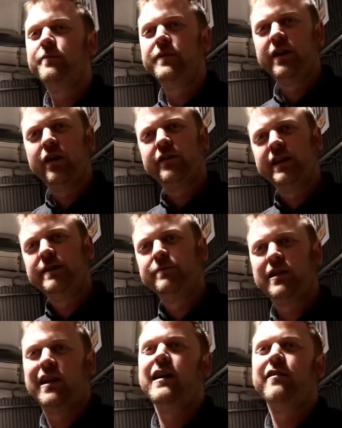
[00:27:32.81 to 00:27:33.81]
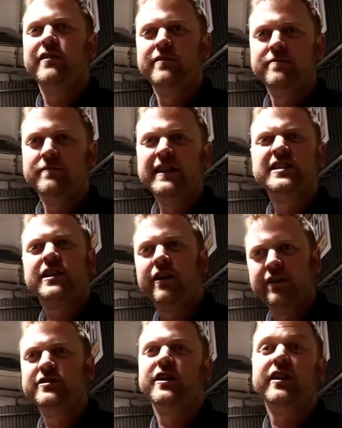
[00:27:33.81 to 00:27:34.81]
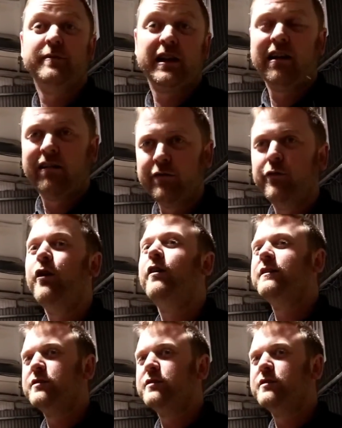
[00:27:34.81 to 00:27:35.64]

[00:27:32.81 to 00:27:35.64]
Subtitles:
You know, the Mclaren, he's the guy who designed the McLaren F1,